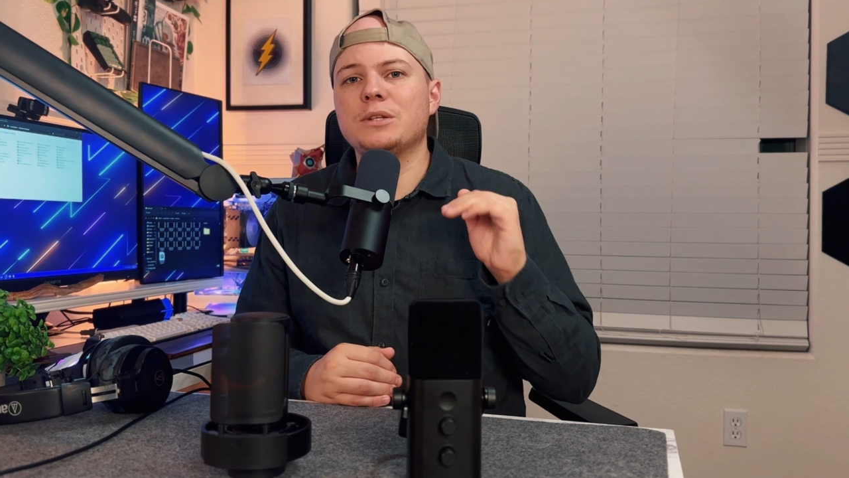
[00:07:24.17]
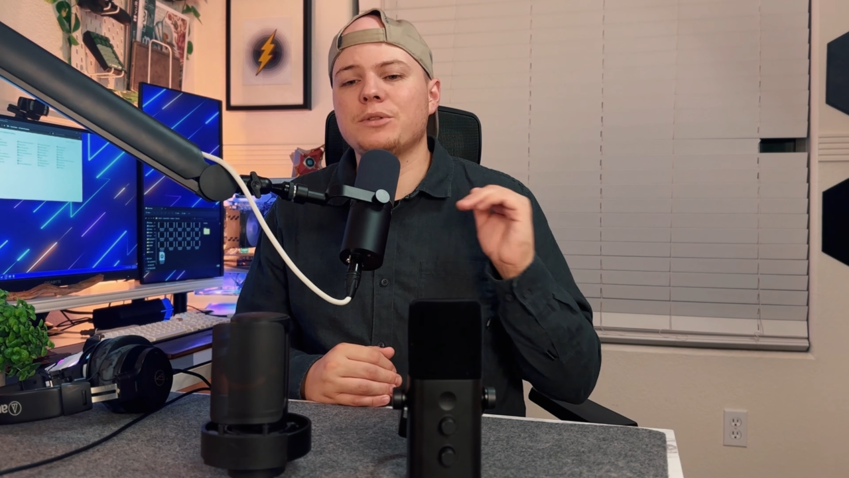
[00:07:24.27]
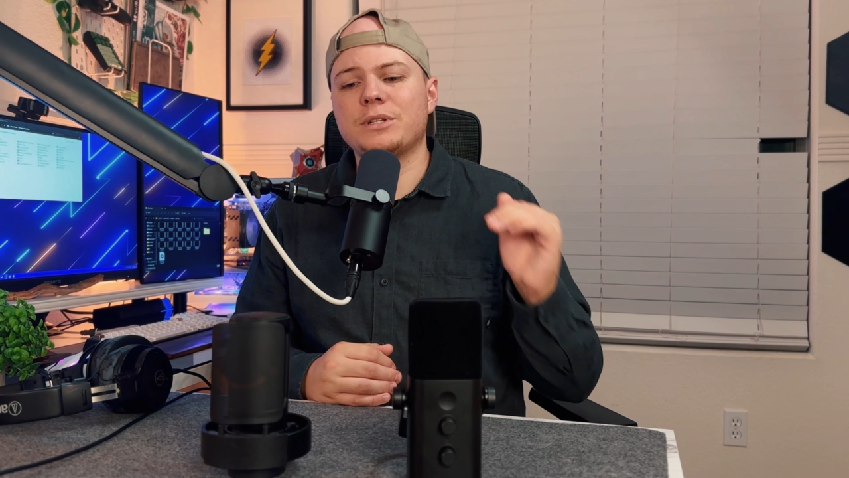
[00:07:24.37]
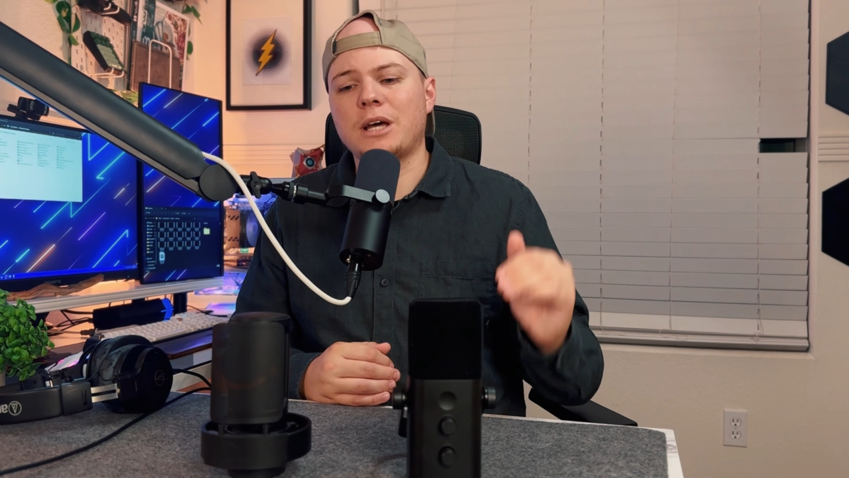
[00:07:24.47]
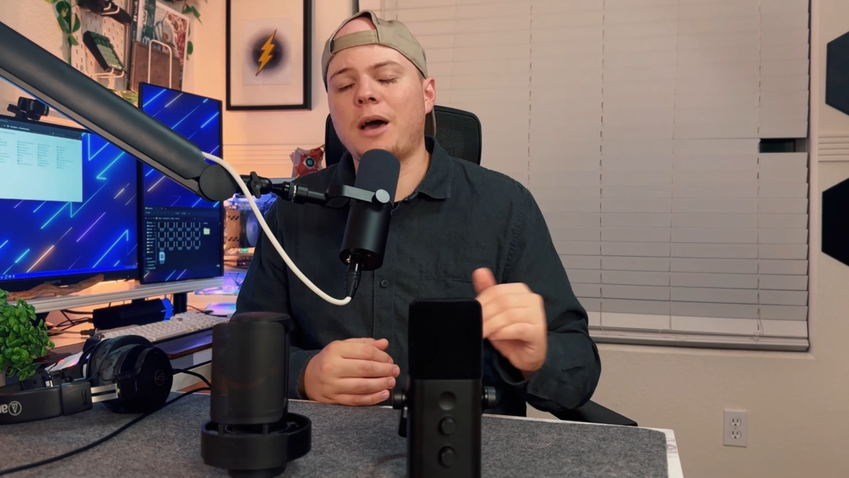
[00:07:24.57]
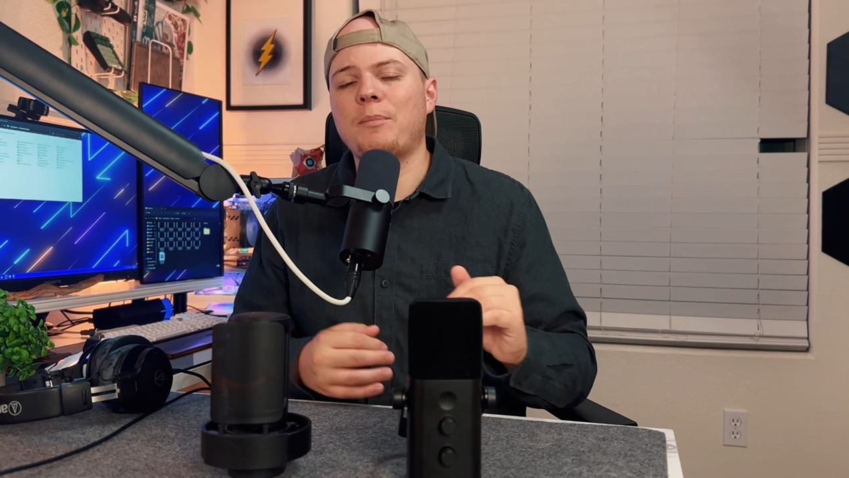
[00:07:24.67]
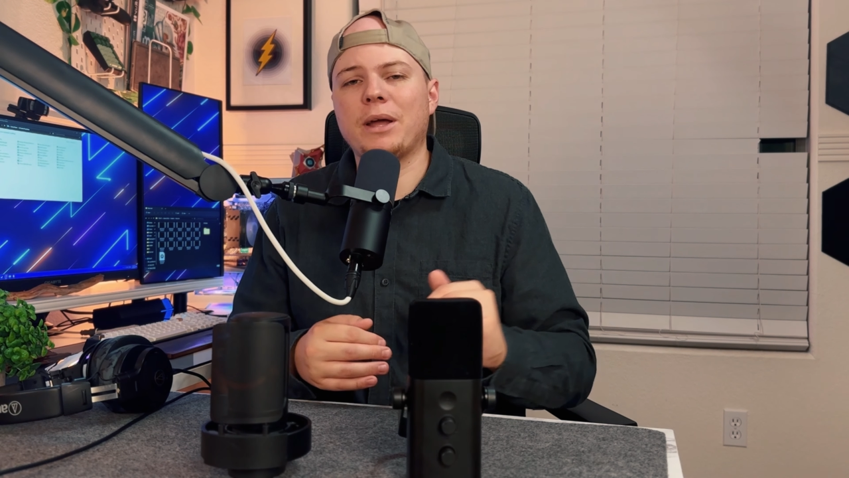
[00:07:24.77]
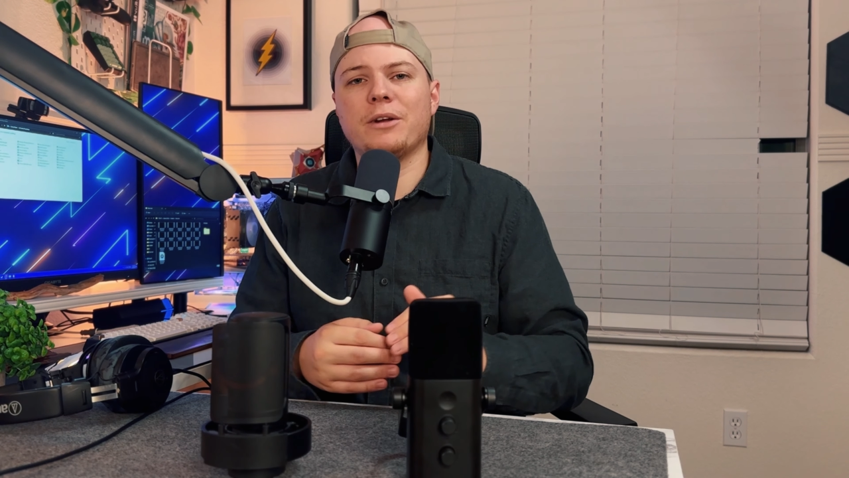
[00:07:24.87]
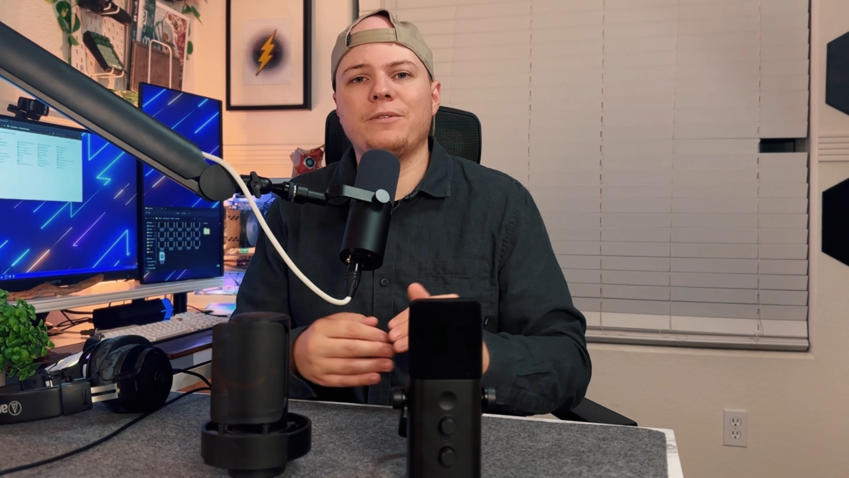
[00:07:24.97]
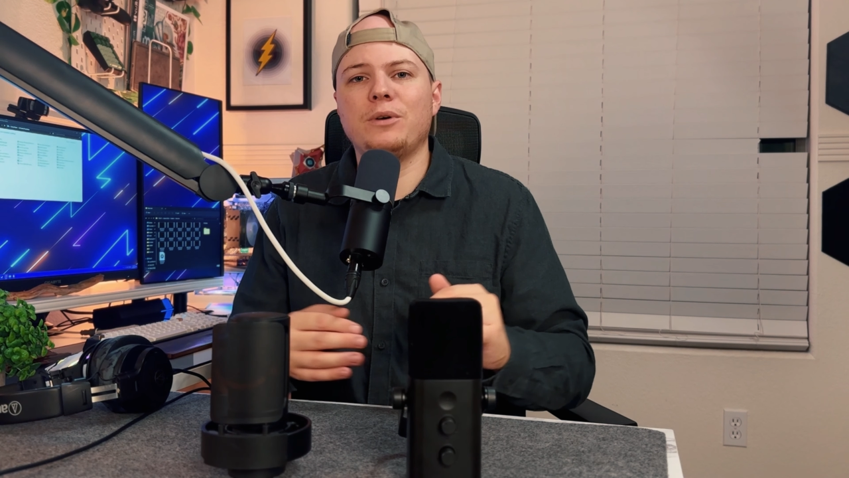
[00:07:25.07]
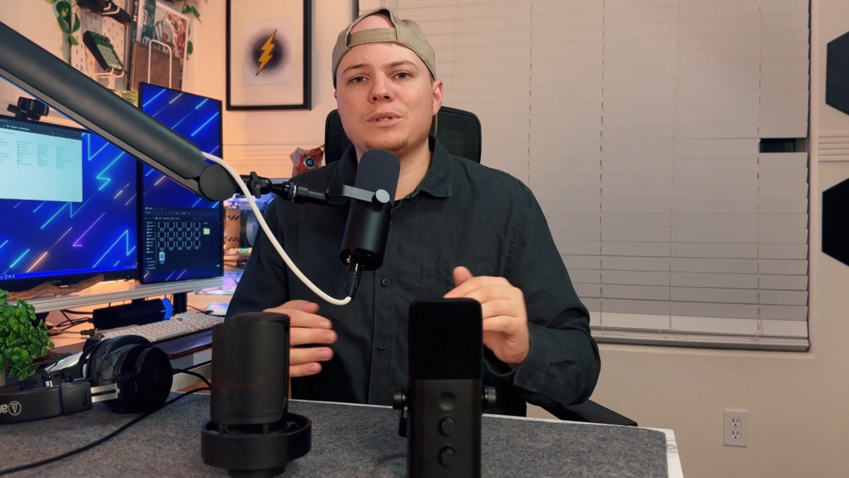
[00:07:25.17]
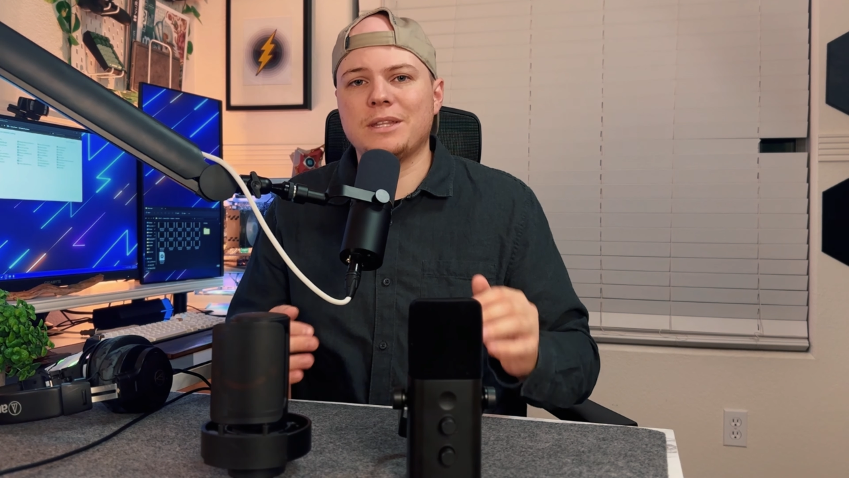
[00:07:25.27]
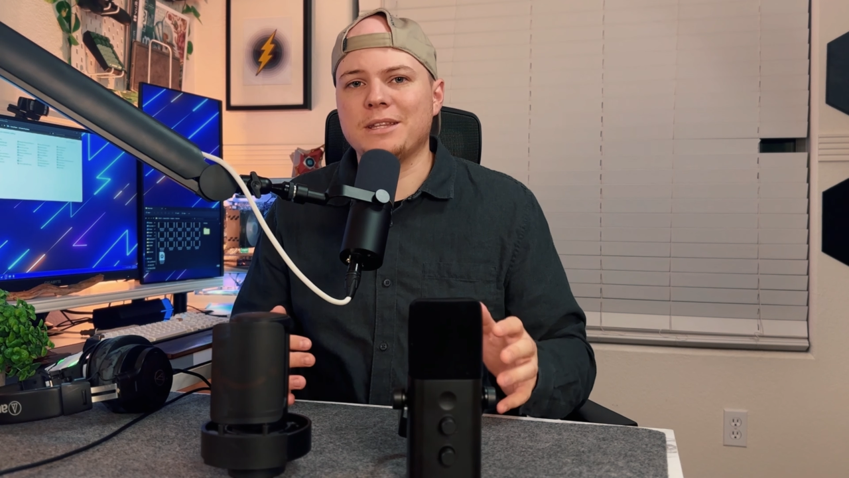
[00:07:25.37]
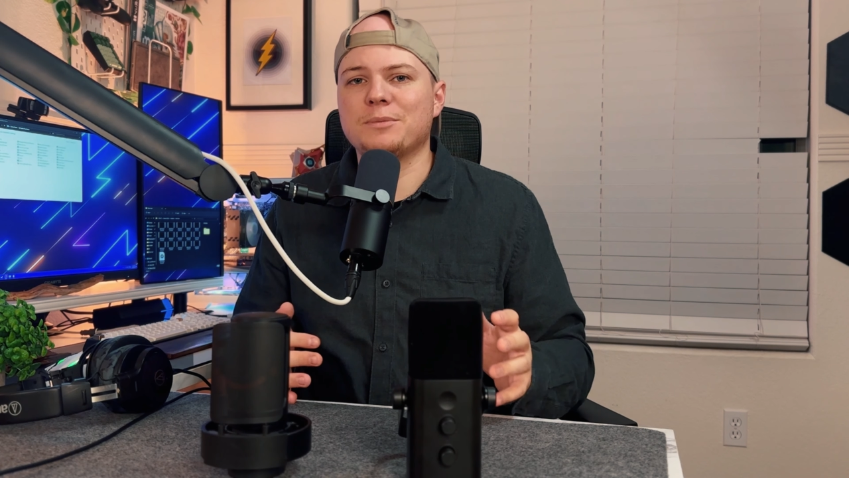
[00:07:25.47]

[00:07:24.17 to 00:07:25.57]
are the top microphones in this